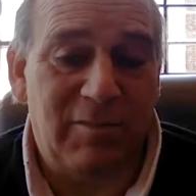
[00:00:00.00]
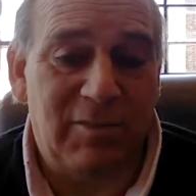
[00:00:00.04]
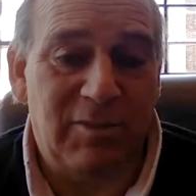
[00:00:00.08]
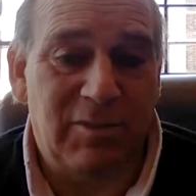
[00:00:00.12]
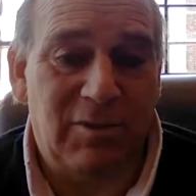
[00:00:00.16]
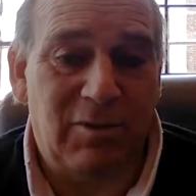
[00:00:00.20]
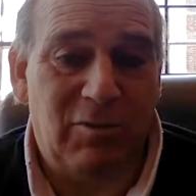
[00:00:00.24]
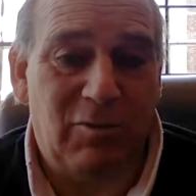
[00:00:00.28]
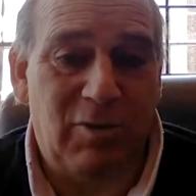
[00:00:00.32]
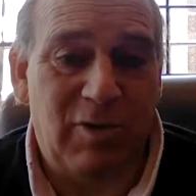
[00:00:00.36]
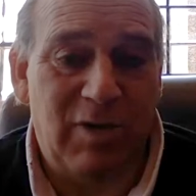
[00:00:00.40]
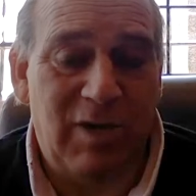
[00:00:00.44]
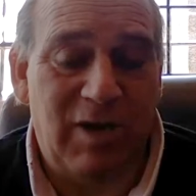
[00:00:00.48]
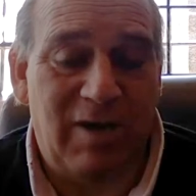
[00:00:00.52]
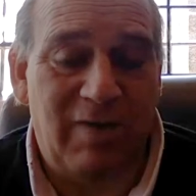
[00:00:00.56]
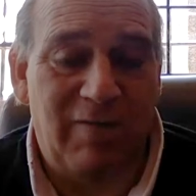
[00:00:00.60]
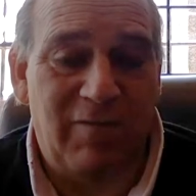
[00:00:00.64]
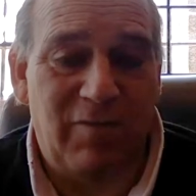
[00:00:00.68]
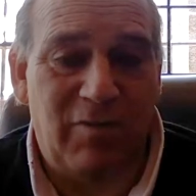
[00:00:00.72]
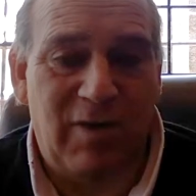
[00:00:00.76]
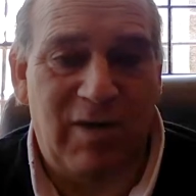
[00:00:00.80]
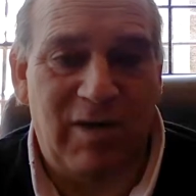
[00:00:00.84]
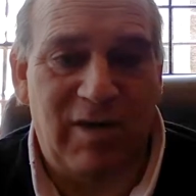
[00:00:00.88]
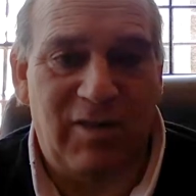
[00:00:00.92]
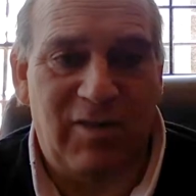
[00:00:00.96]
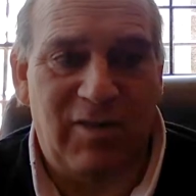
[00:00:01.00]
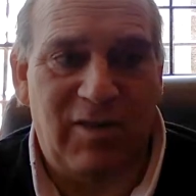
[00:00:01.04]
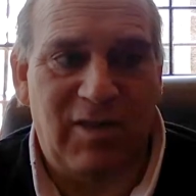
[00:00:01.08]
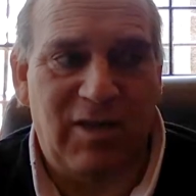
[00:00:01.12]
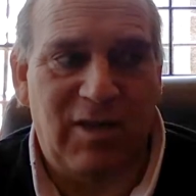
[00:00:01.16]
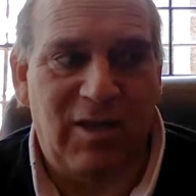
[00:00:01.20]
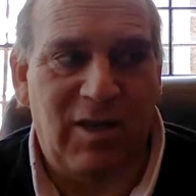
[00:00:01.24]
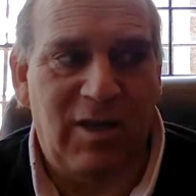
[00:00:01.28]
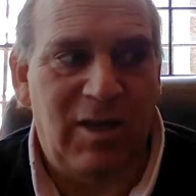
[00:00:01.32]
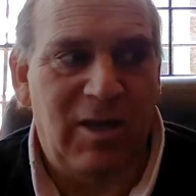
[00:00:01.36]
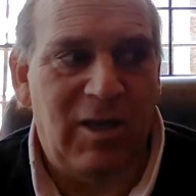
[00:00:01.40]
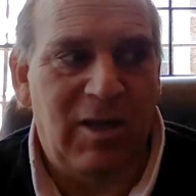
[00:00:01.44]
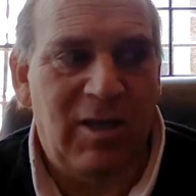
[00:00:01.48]
So whenever anything
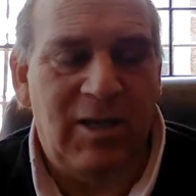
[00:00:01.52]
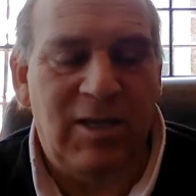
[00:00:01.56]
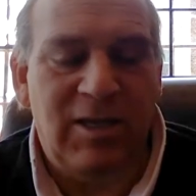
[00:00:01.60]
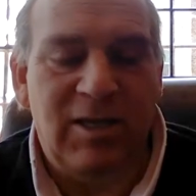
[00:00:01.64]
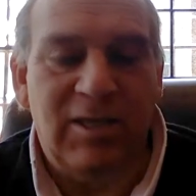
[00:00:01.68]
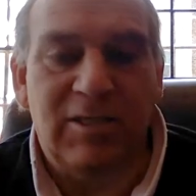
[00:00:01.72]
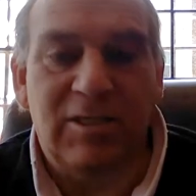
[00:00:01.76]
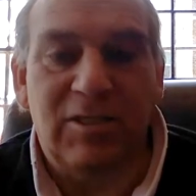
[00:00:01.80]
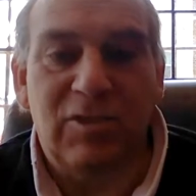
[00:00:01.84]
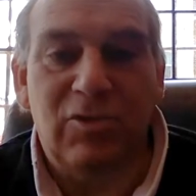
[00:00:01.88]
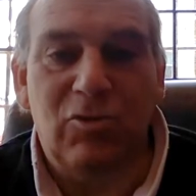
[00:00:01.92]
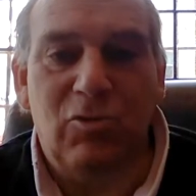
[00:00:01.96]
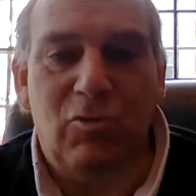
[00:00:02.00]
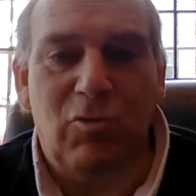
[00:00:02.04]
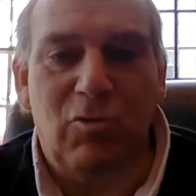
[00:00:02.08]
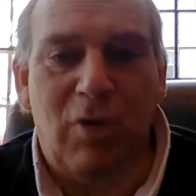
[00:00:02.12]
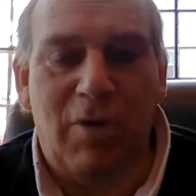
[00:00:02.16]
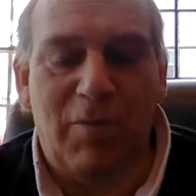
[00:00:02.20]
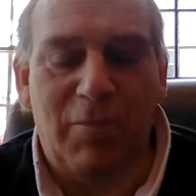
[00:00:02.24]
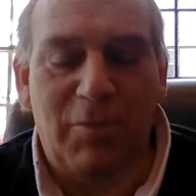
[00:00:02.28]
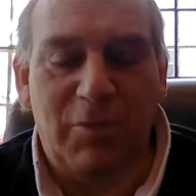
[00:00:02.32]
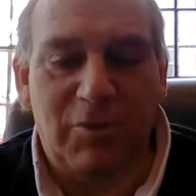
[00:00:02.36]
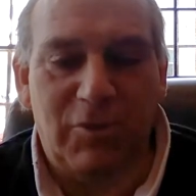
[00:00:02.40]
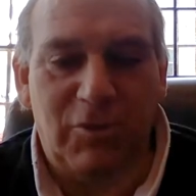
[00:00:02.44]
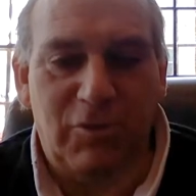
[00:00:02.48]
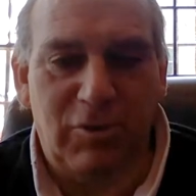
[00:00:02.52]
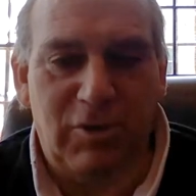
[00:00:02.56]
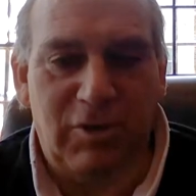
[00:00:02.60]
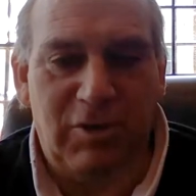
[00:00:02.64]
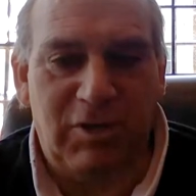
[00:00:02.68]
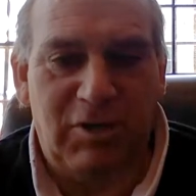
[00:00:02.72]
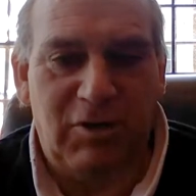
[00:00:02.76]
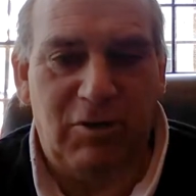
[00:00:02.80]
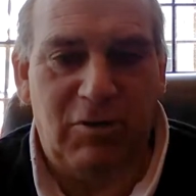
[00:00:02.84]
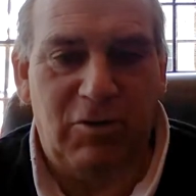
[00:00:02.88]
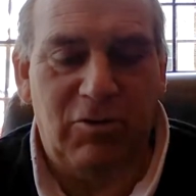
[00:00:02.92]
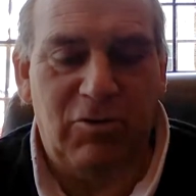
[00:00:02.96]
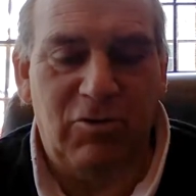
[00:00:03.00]
is a new
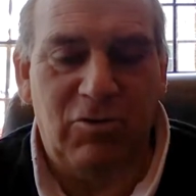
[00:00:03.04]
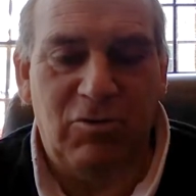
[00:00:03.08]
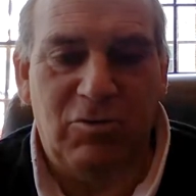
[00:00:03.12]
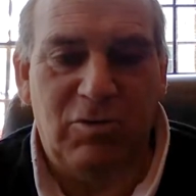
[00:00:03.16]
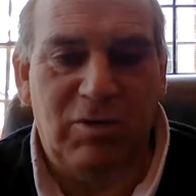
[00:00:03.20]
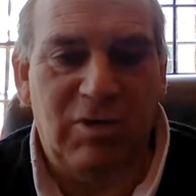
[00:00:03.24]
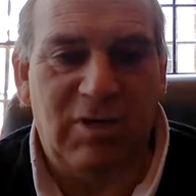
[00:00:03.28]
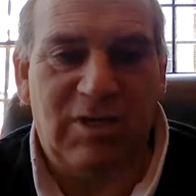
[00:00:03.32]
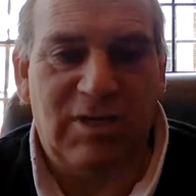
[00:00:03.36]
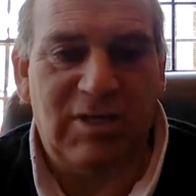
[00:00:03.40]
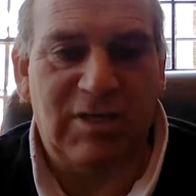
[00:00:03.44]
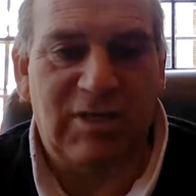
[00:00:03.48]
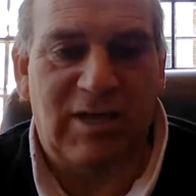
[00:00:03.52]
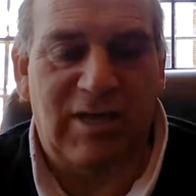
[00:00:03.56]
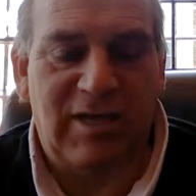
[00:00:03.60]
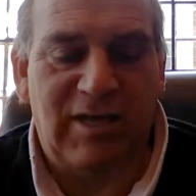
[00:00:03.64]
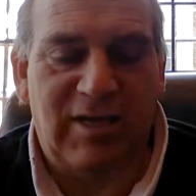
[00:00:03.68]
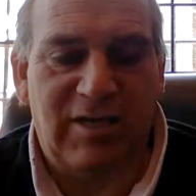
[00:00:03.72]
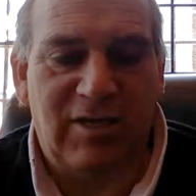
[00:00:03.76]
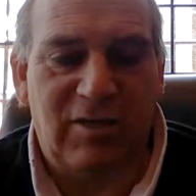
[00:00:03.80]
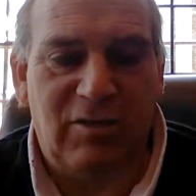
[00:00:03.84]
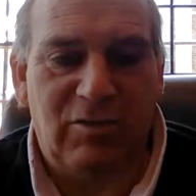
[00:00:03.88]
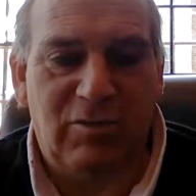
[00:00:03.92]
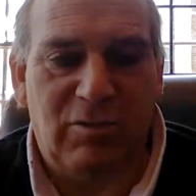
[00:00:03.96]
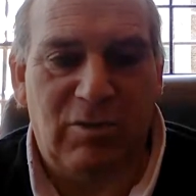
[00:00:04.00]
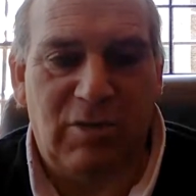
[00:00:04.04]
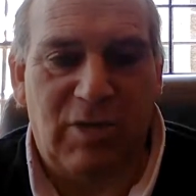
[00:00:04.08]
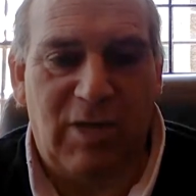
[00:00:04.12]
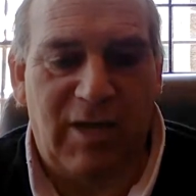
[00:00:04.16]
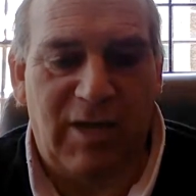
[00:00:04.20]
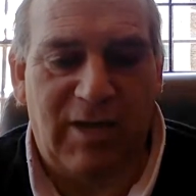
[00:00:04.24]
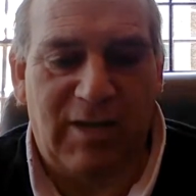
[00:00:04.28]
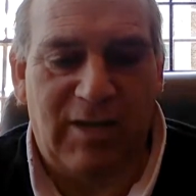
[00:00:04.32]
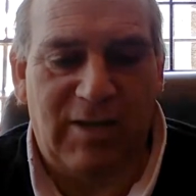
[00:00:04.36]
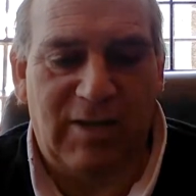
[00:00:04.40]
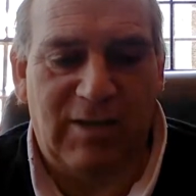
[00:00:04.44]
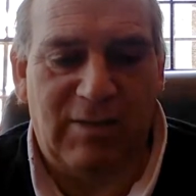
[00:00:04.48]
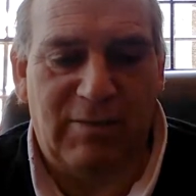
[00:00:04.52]
opportunity or new and exciting, you
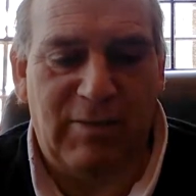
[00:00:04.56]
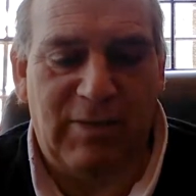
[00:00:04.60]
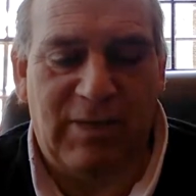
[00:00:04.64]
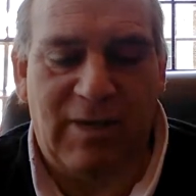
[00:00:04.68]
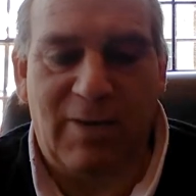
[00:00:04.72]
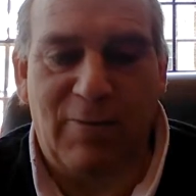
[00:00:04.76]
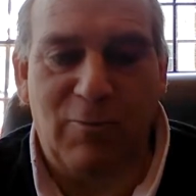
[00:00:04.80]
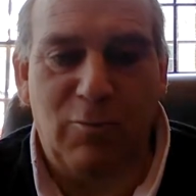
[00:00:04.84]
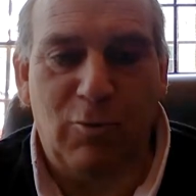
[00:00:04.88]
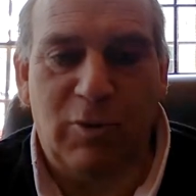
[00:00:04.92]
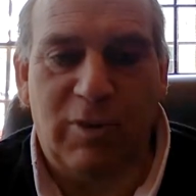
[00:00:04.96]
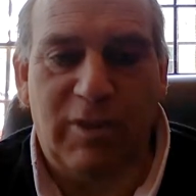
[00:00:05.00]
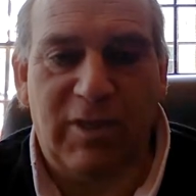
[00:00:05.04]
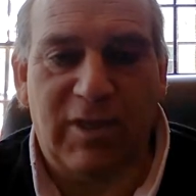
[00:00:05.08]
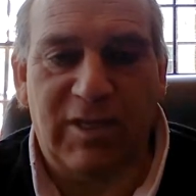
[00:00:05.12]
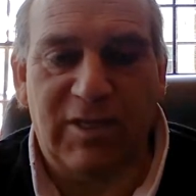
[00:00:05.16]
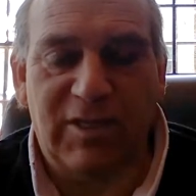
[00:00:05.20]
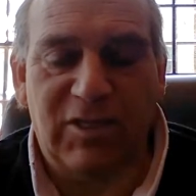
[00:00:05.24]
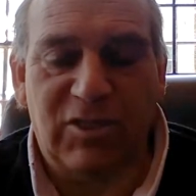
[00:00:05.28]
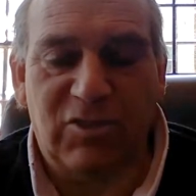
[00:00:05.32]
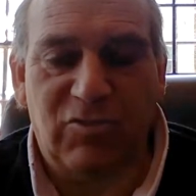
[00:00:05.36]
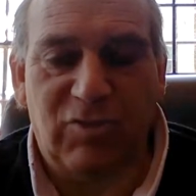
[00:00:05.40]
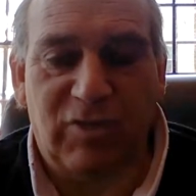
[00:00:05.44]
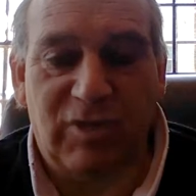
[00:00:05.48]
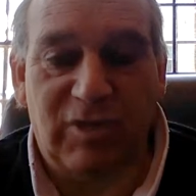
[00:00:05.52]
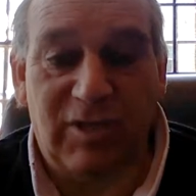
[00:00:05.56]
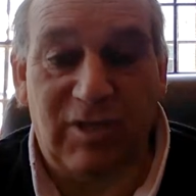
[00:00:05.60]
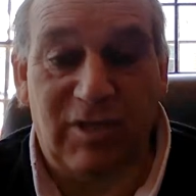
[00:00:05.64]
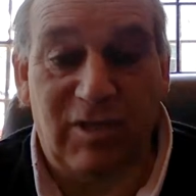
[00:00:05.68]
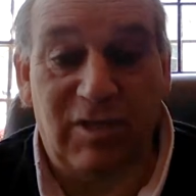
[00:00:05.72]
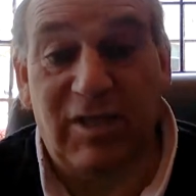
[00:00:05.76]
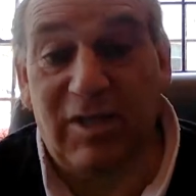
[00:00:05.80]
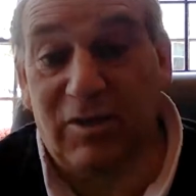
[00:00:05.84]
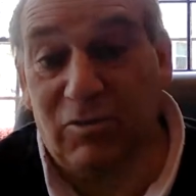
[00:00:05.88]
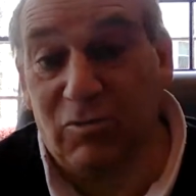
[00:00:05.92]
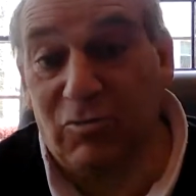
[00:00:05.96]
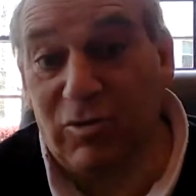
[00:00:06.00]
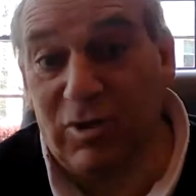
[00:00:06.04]
like become really constricted.
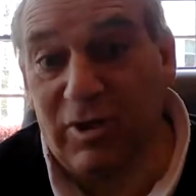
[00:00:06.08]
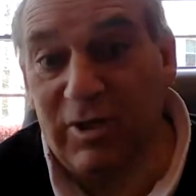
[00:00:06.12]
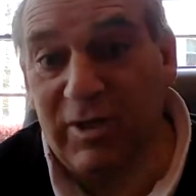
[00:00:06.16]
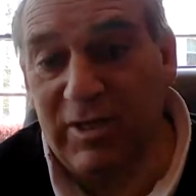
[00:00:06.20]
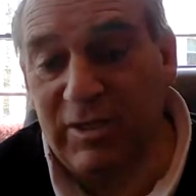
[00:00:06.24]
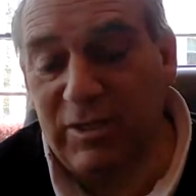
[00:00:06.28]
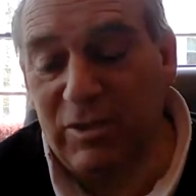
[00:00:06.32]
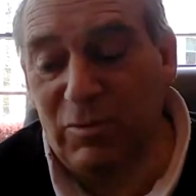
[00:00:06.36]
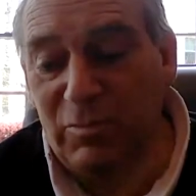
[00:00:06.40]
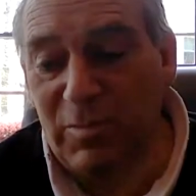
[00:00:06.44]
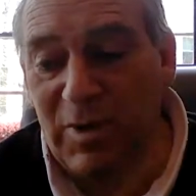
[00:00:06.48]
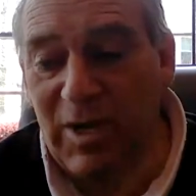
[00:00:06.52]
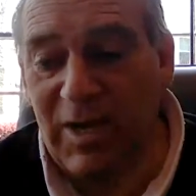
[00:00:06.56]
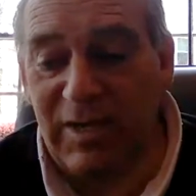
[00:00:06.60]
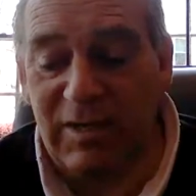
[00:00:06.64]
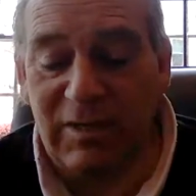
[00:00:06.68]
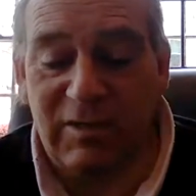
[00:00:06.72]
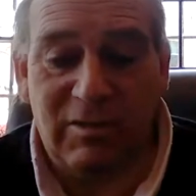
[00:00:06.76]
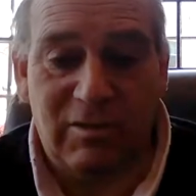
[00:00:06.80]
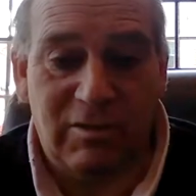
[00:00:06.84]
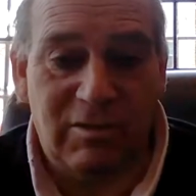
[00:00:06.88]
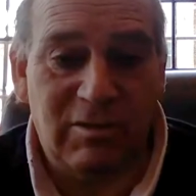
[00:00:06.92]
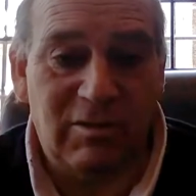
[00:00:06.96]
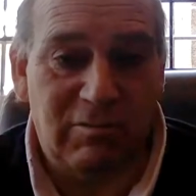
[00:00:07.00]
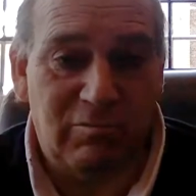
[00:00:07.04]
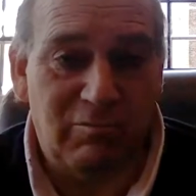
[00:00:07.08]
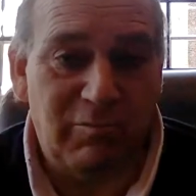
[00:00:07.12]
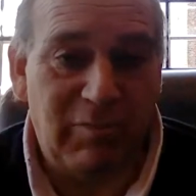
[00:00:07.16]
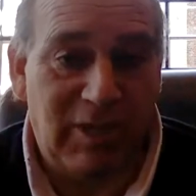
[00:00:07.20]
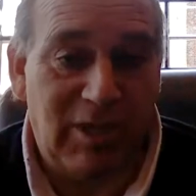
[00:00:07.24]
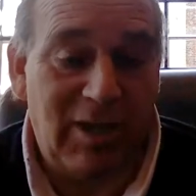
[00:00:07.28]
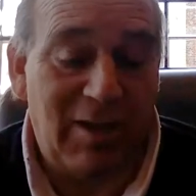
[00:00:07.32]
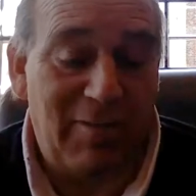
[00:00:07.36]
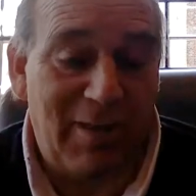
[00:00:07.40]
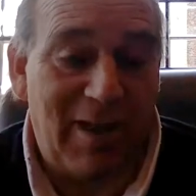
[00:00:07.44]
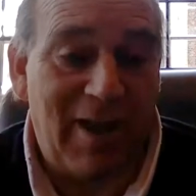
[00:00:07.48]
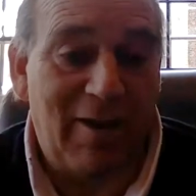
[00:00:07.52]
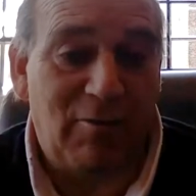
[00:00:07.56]
Literally, you might
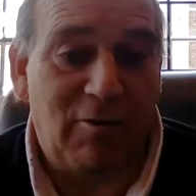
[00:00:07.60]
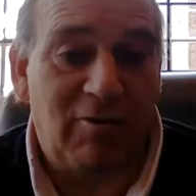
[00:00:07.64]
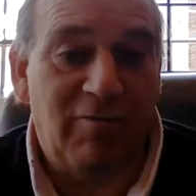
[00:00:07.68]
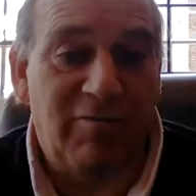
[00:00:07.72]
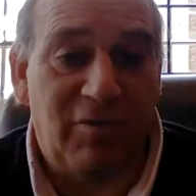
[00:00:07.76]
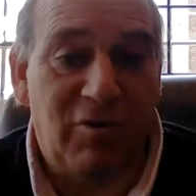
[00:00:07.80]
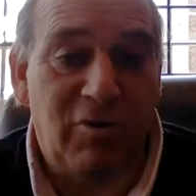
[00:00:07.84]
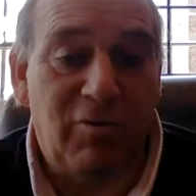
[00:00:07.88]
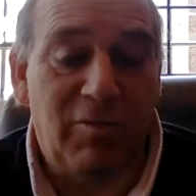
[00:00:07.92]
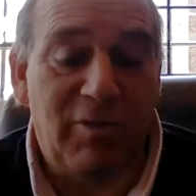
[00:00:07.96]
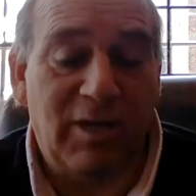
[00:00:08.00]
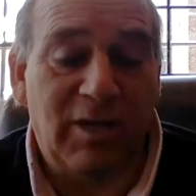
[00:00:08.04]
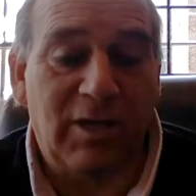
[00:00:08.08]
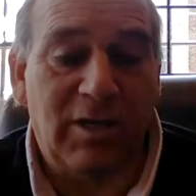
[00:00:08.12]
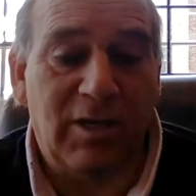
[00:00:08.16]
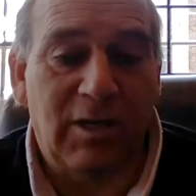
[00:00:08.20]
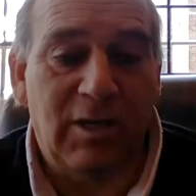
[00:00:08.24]
become agoraphobic.